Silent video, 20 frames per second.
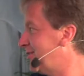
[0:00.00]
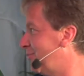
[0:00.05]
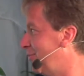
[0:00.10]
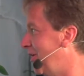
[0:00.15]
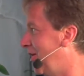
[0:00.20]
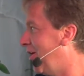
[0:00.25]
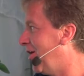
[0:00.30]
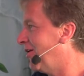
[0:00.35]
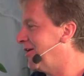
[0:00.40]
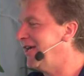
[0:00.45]

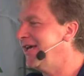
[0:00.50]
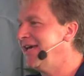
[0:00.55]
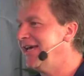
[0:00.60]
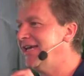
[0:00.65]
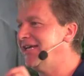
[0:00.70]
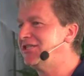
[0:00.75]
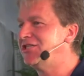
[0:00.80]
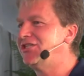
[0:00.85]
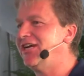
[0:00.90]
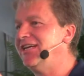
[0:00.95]
blog,
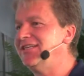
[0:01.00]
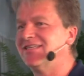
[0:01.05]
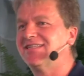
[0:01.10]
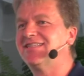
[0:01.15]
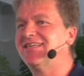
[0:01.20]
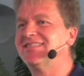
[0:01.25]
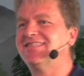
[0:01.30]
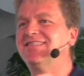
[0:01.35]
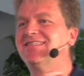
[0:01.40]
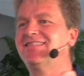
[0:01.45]
he changed it.
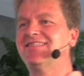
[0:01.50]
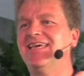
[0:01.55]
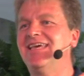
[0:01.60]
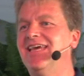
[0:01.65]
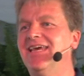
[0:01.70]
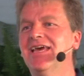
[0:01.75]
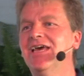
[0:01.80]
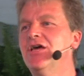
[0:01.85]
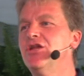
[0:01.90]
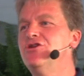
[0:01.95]
It doesn't
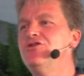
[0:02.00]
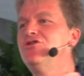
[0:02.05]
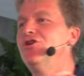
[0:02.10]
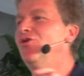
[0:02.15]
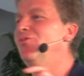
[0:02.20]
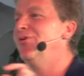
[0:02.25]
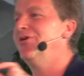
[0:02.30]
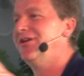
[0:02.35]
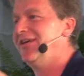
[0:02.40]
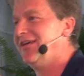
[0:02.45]
say
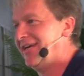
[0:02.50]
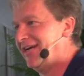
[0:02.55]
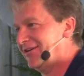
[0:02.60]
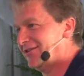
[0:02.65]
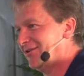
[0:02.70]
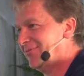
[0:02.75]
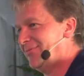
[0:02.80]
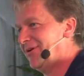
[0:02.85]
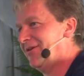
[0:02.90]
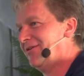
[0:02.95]
nobody
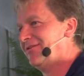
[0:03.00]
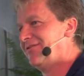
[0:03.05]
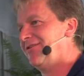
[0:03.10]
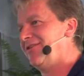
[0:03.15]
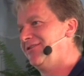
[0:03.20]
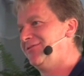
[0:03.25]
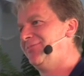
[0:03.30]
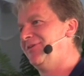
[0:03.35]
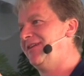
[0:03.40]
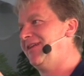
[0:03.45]
cares about
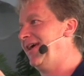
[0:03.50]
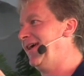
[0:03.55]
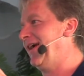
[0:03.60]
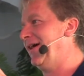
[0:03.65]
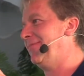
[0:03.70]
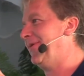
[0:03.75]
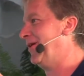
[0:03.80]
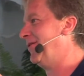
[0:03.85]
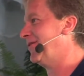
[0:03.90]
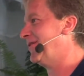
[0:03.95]

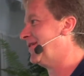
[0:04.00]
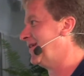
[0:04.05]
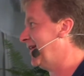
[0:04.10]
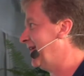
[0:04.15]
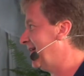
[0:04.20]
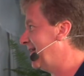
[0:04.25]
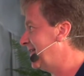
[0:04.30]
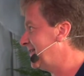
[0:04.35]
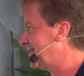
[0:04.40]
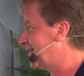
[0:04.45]

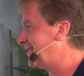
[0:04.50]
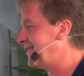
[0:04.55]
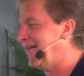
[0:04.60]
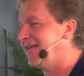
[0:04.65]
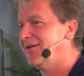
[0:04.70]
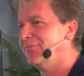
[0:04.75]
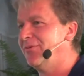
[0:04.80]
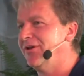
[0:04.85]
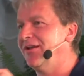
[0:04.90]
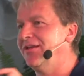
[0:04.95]

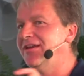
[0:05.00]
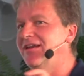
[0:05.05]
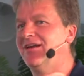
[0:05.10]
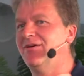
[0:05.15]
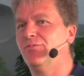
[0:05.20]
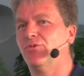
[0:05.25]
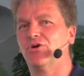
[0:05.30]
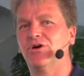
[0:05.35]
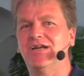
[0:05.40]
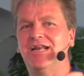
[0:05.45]
sustainability
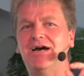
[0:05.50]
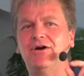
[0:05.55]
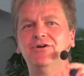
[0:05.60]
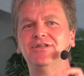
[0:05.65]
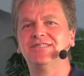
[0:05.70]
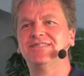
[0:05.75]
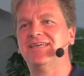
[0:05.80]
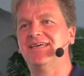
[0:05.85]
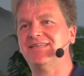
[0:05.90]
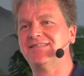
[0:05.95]
anymore. Now
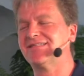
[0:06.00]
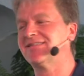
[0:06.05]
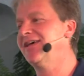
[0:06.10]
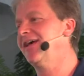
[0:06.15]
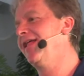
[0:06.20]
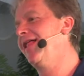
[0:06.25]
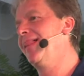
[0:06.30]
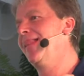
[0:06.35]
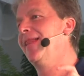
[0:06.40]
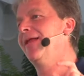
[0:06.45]
it says
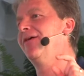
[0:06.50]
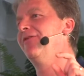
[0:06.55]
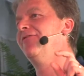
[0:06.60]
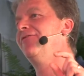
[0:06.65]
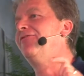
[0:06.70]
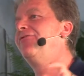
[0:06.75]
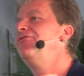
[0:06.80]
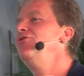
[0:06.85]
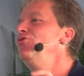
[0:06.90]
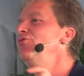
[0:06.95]

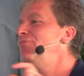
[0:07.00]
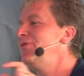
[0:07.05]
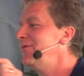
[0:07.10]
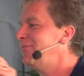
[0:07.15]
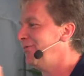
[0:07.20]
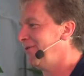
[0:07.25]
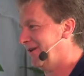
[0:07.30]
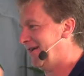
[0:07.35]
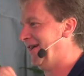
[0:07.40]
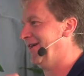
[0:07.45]
few
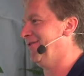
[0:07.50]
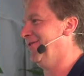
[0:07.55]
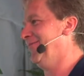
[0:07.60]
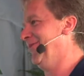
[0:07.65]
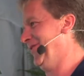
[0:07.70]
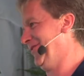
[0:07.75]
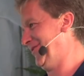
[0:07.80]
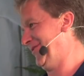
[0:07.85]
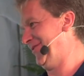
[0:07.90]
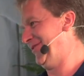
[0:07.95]
people care
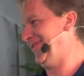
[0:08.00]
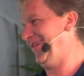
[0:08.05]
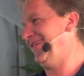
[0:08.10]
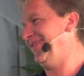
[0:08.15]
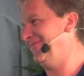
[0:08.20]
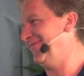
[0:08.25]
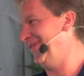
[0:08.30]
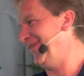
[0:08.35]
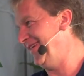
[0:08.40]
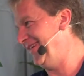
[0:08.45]
about
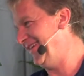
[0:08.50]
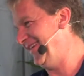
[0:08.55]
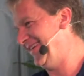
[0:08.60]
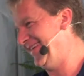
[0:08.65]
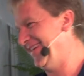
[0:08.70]
sustainability.